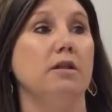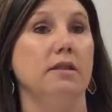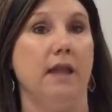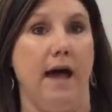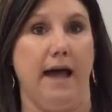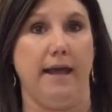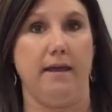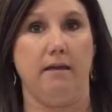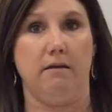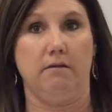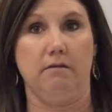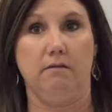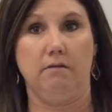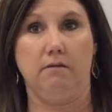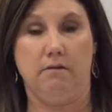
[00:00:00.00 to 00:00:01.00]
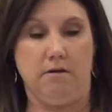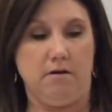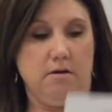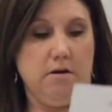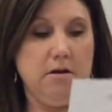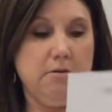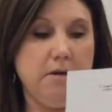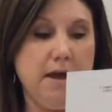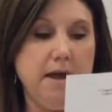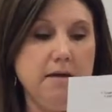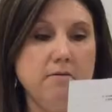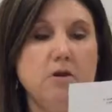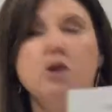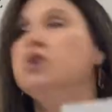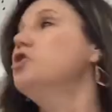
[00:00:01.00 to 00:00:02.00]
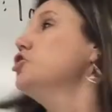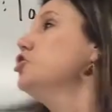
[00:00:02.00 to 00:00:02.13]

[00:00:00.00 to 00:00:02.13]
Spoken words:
like? Okay?